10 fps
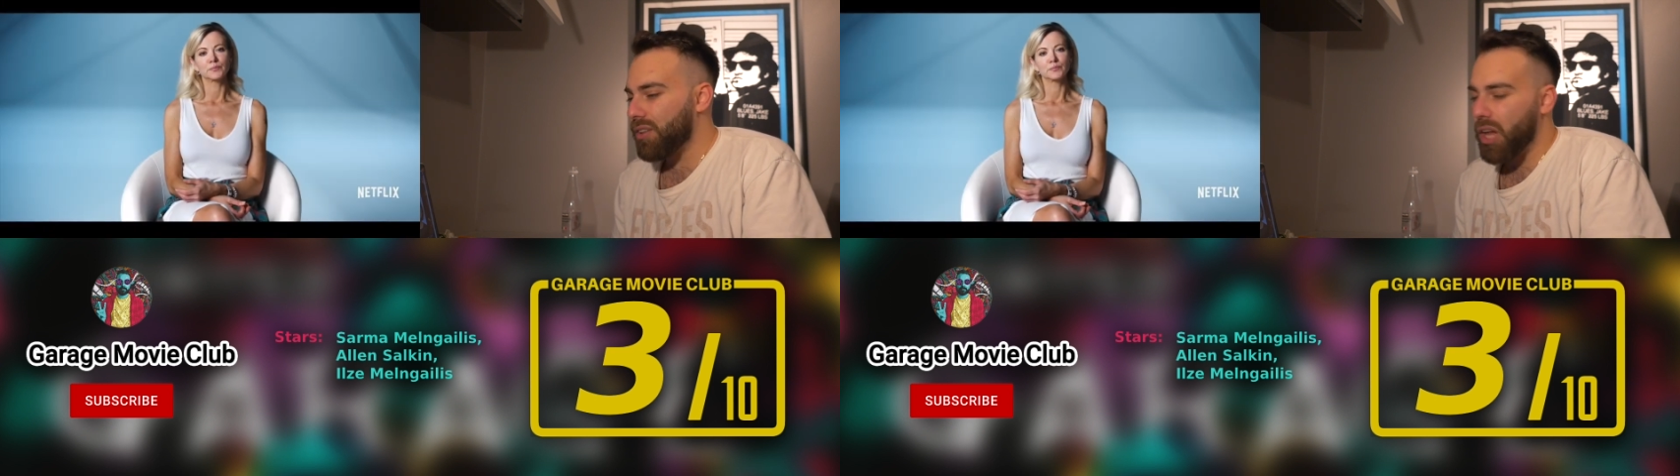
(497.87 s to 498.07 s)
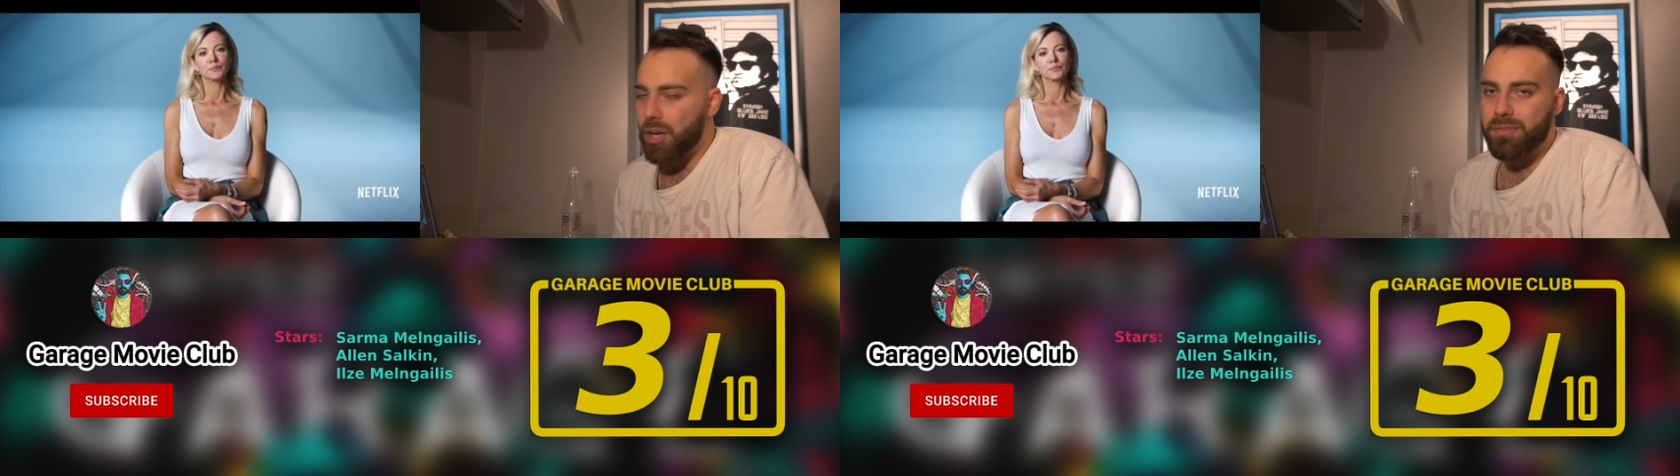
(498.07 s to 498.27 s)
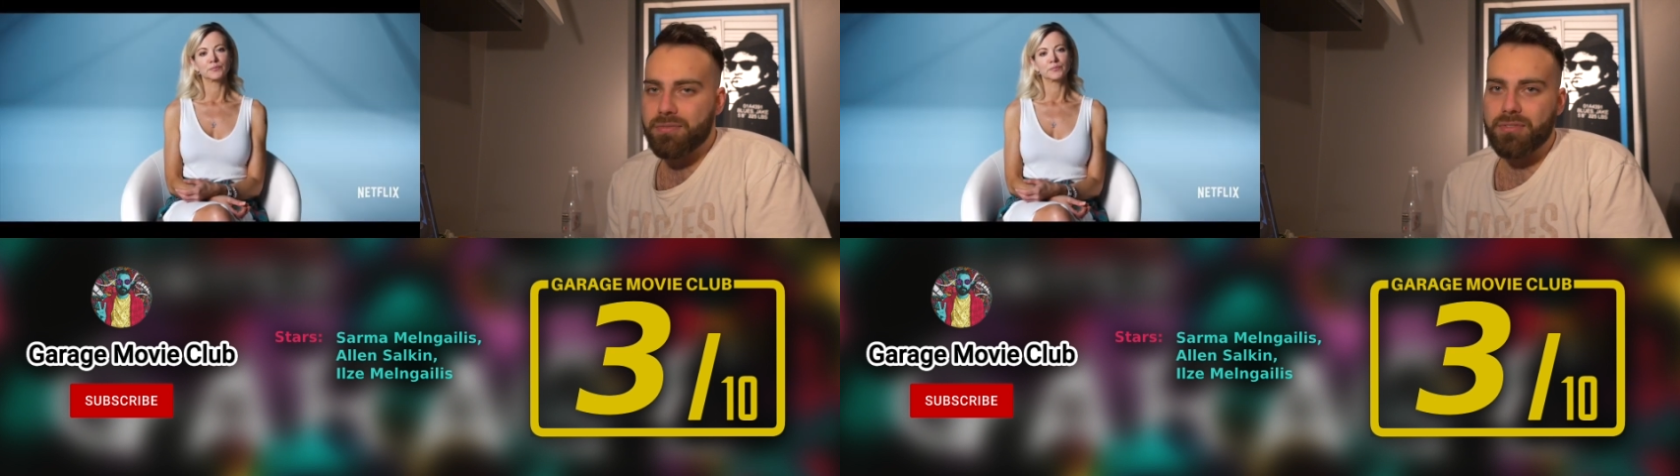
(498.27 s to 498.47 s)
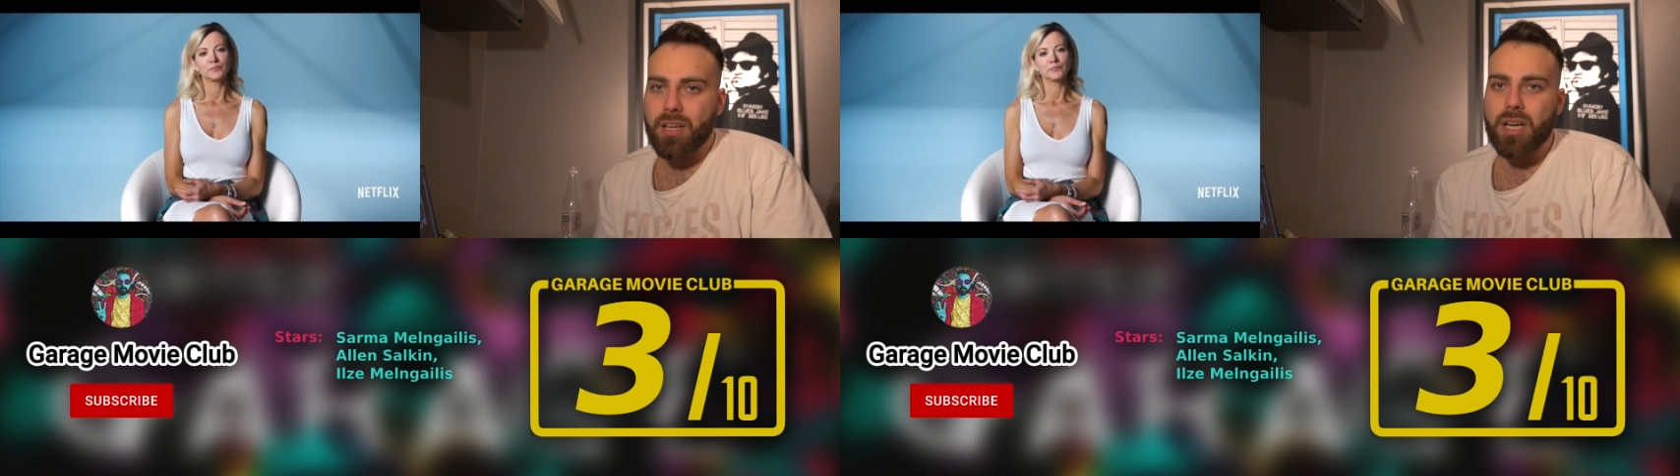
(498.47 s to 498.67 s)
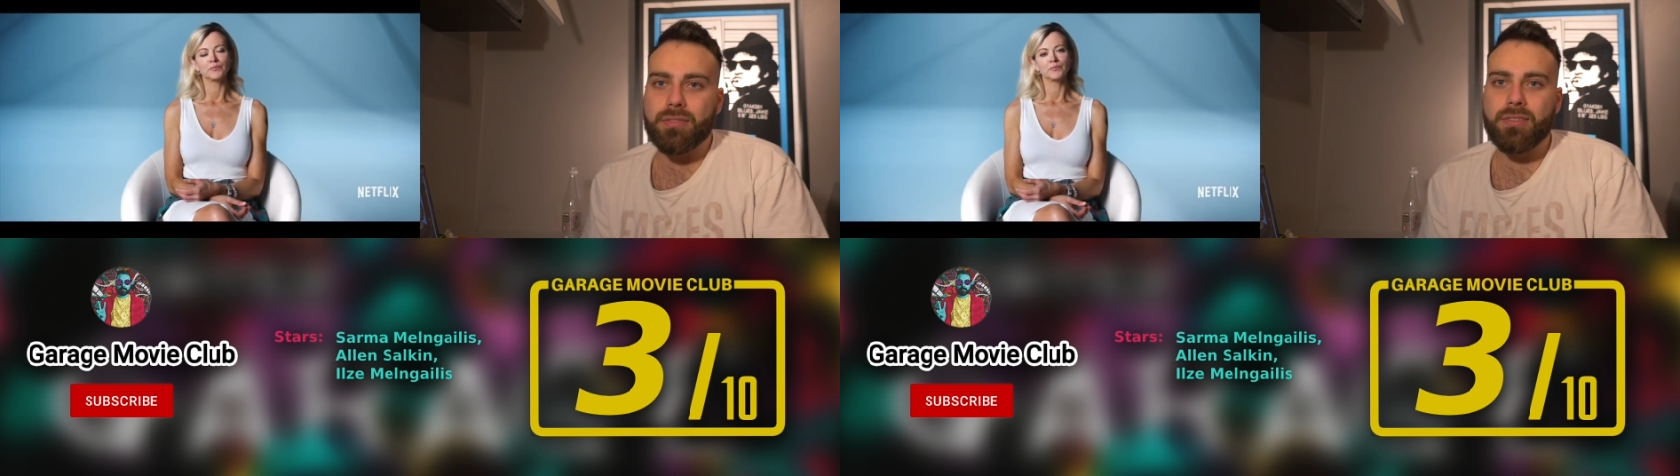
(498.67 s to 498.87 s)
a lot of
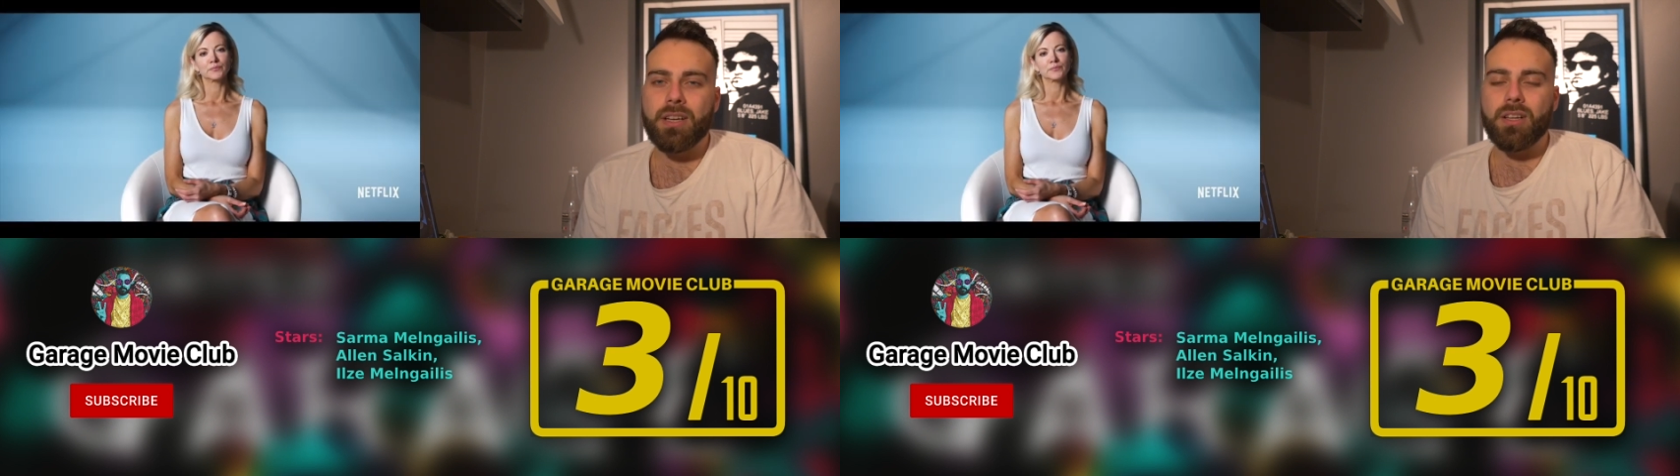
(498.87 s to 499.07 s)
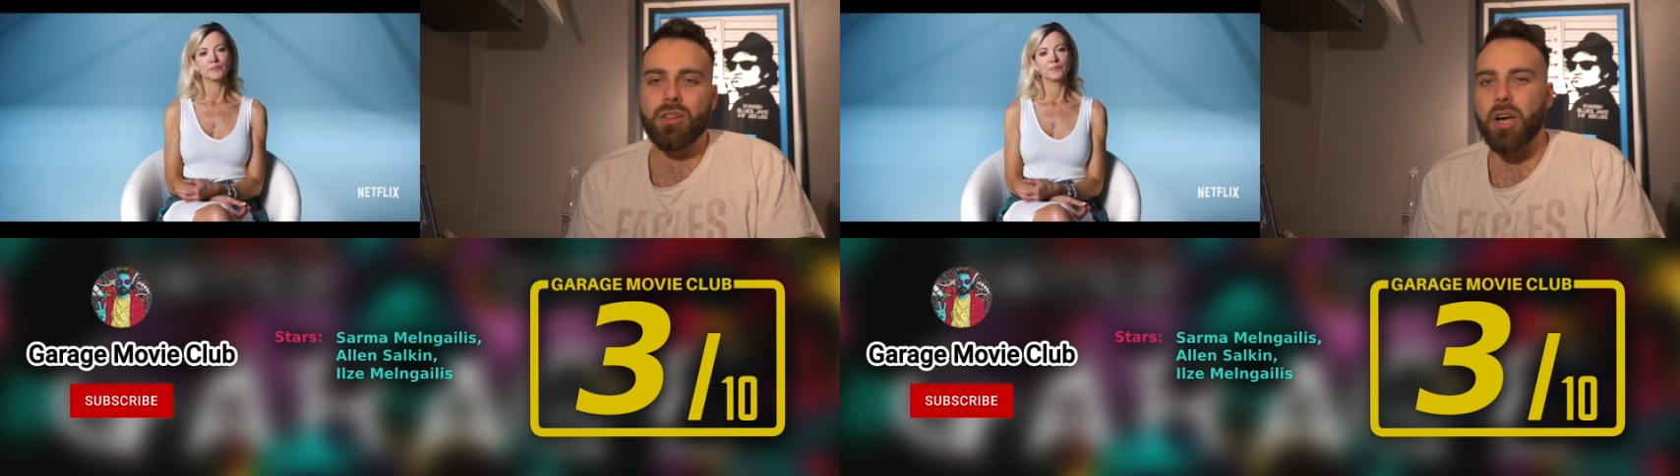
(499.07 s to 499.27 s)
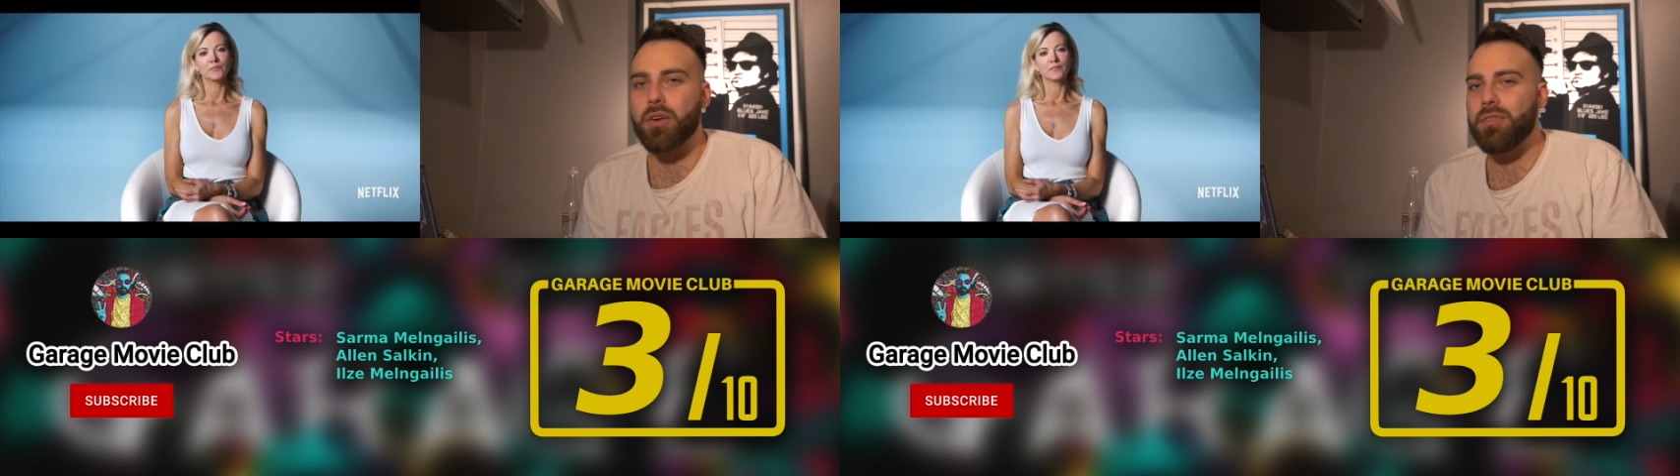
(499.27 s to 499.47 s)
fluff, a lot of